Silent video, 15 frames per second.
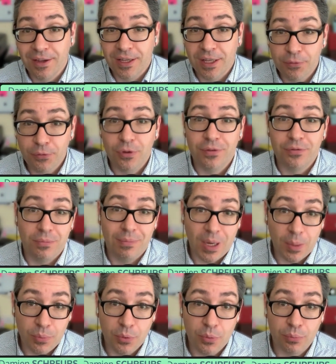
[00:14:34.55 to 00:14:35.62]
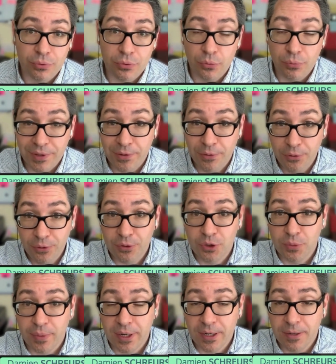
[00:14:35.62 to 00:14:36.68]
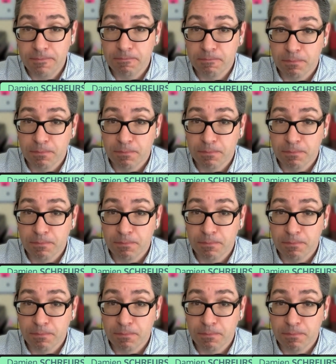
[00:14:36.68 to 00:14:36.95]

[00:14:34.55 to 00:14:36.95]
If you have a MacBook Pro with a touch bar,